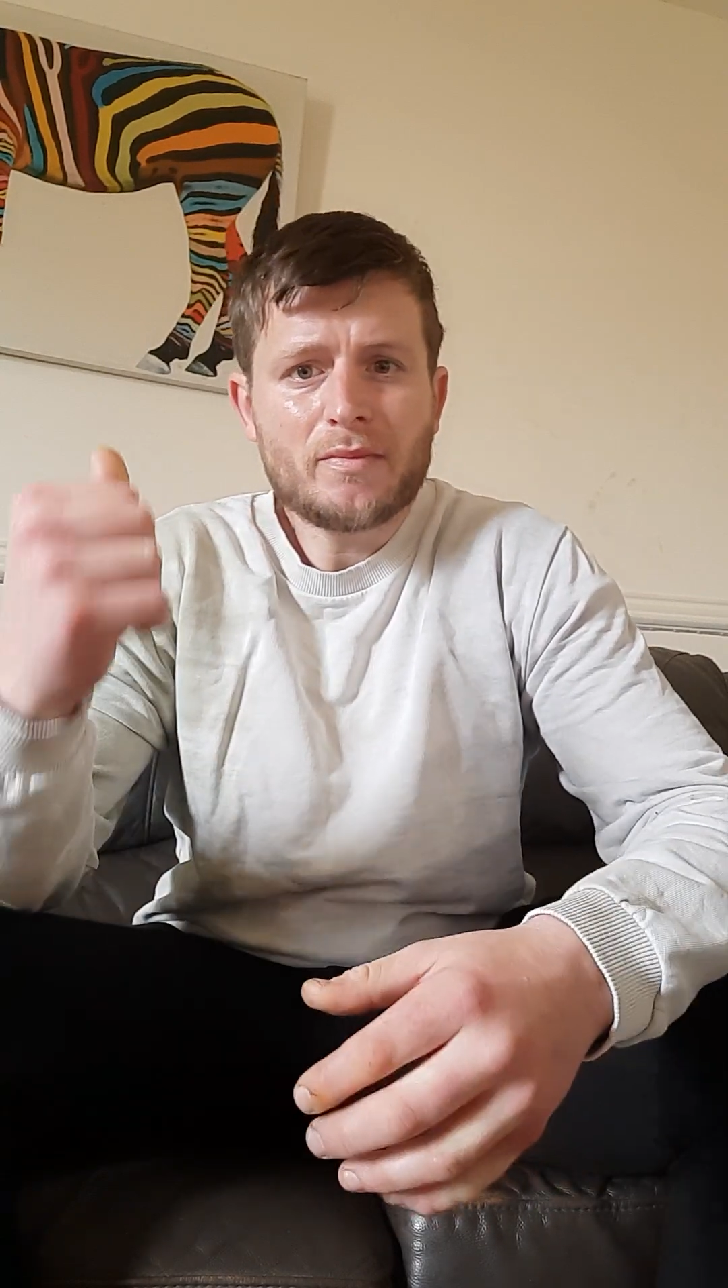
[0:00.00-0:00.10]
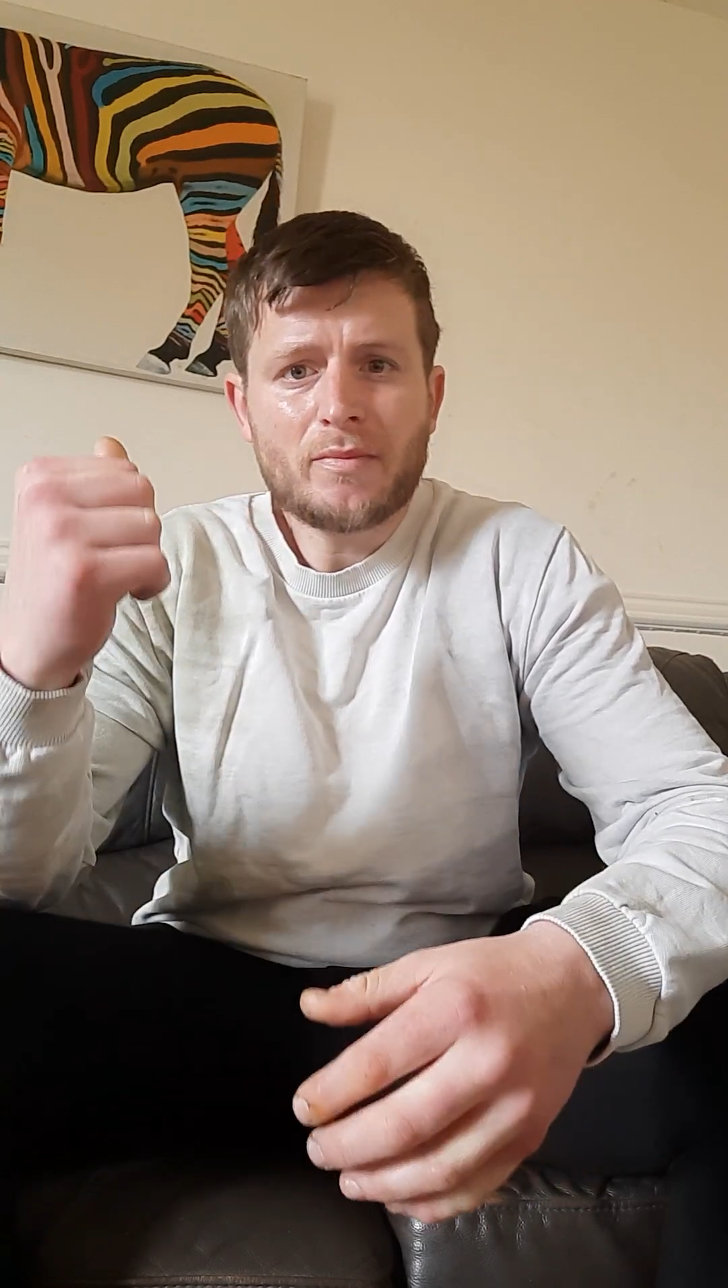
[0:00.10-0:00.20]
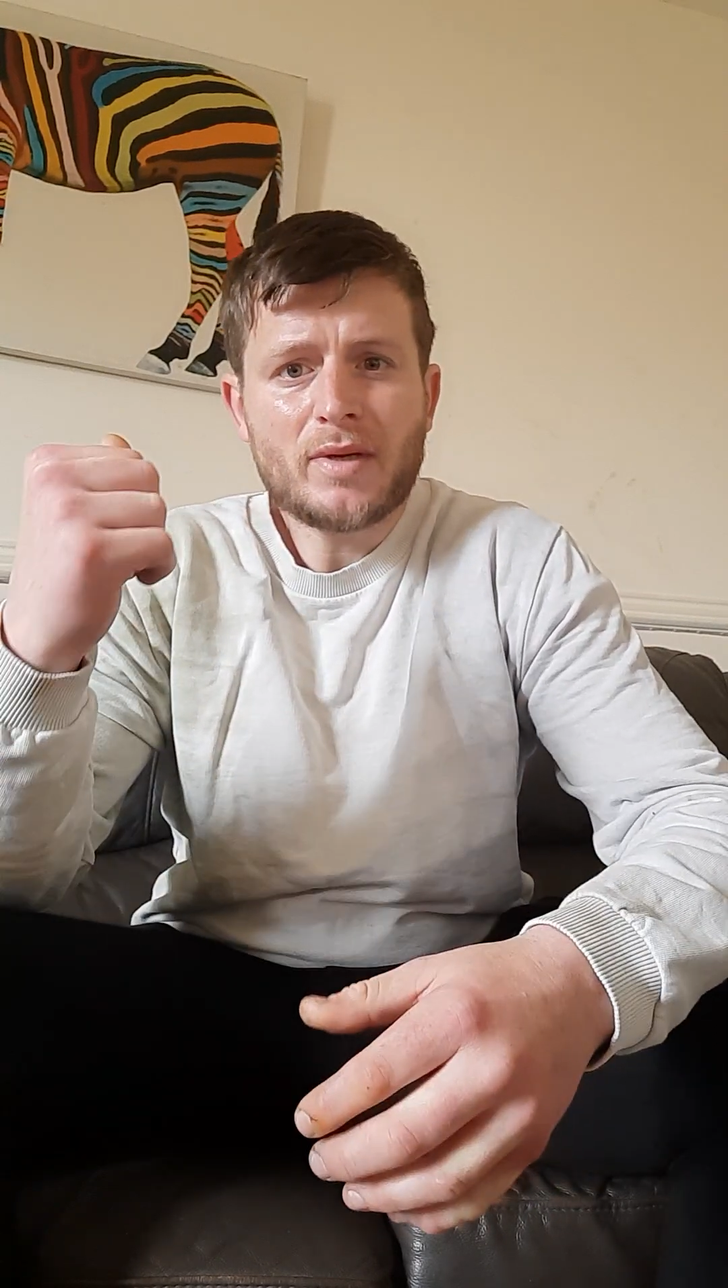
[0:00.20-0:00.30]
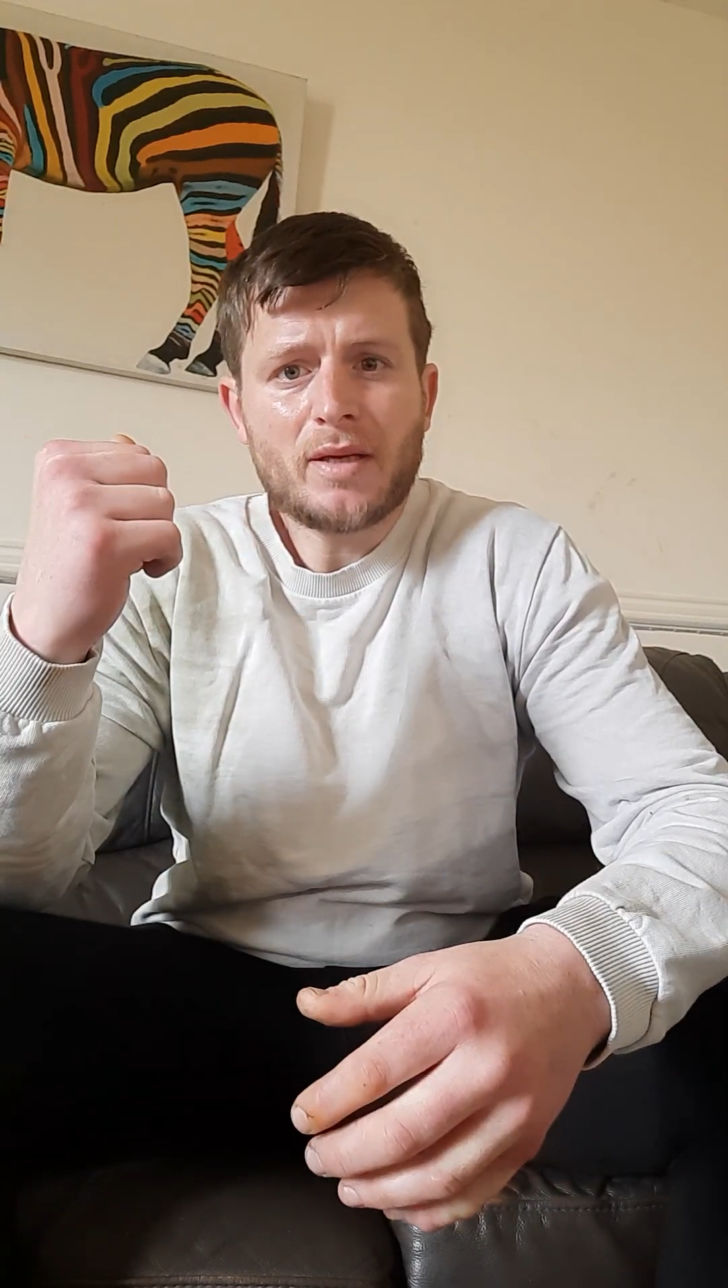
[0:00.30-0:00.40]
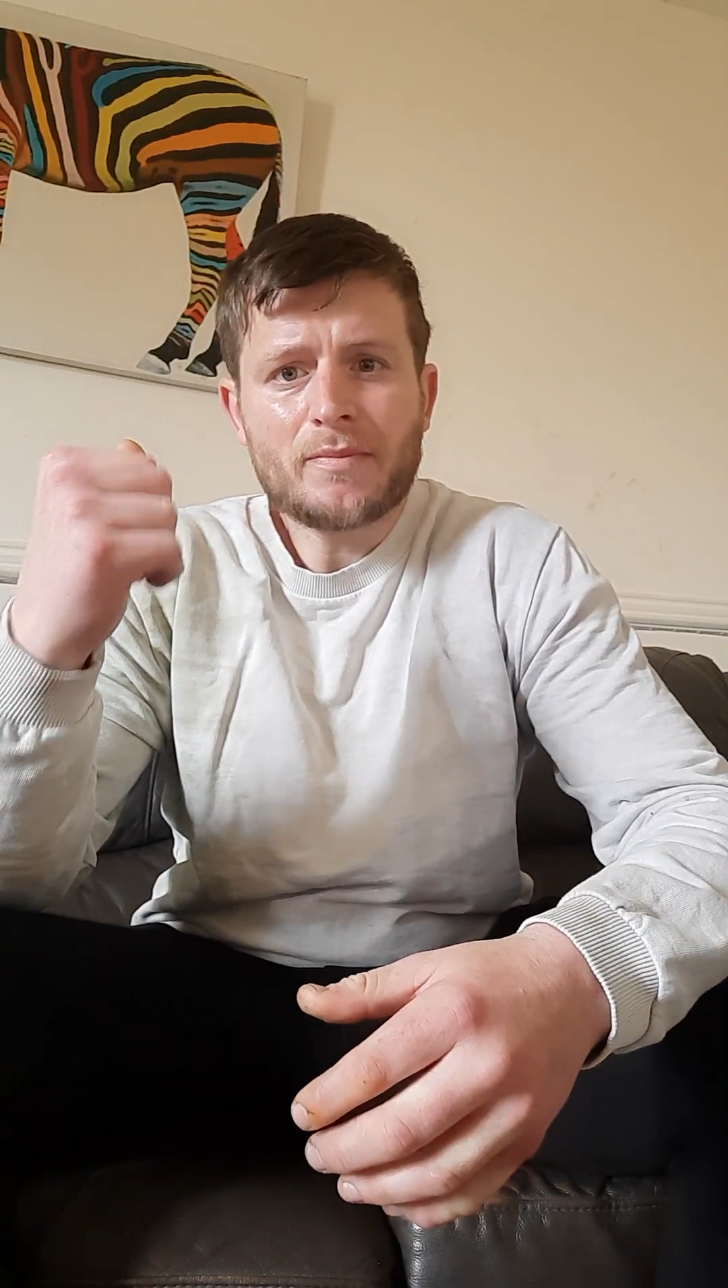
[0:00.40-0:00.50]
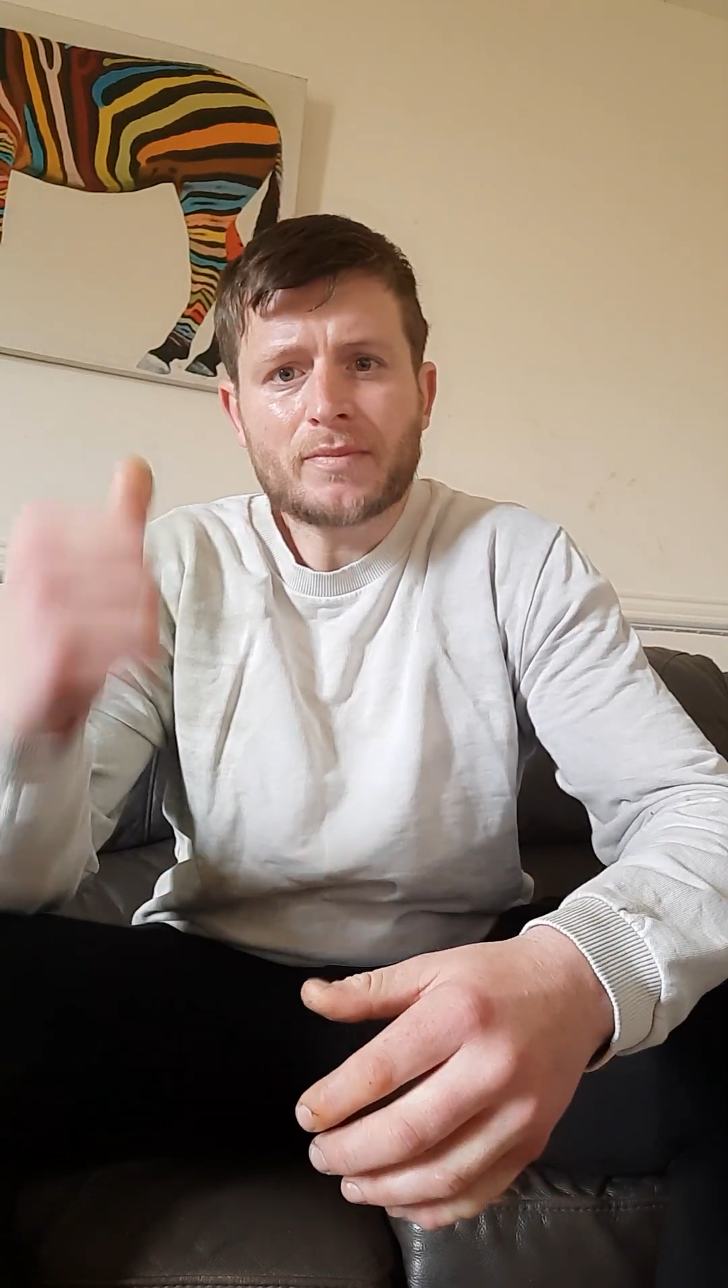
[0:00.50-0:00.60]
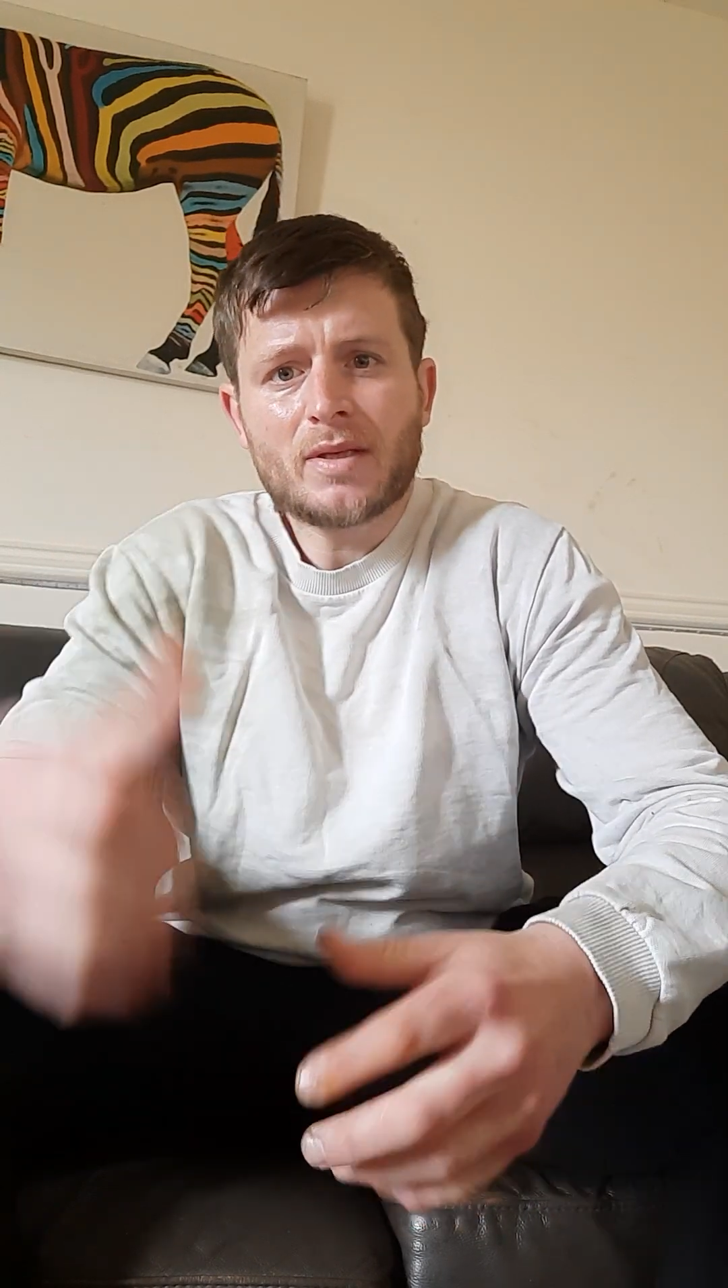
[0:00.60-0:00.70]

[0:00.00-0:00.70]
my